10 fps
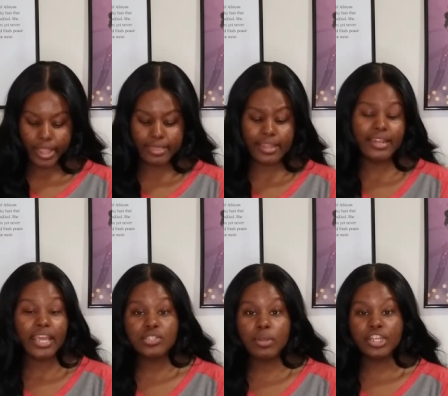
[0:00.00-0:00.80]
The
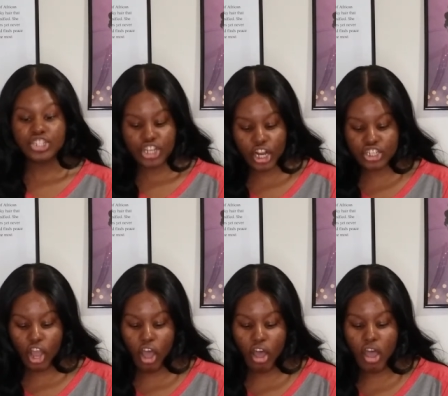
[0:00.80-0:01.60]
next one is church
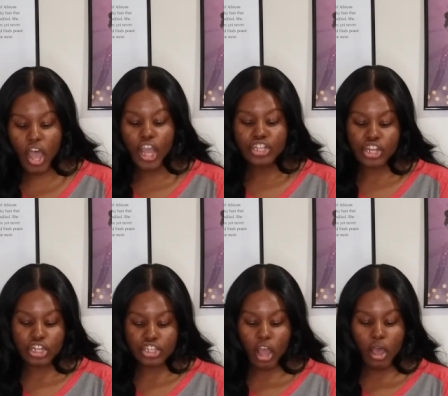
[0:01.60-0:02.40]
hall.
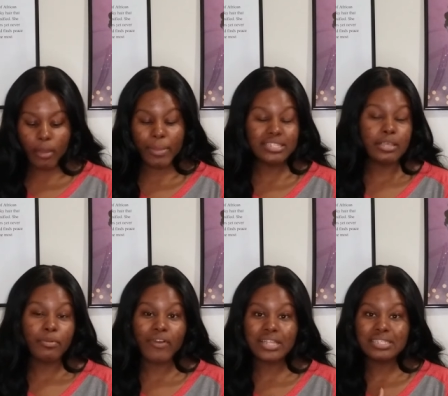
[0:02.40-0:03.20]
Church hall basically
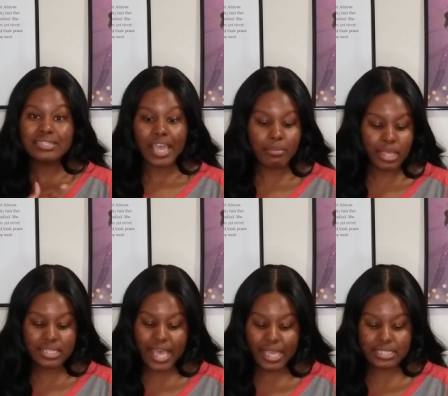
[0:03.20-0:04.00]
provides the same
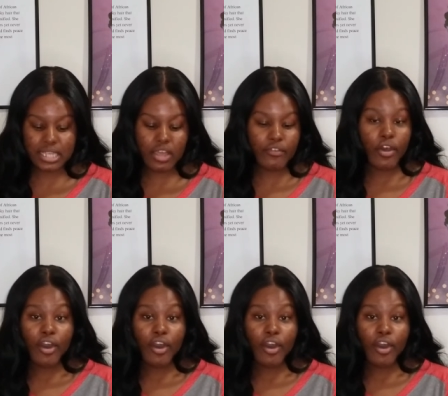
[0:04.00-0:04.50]
exact stuff.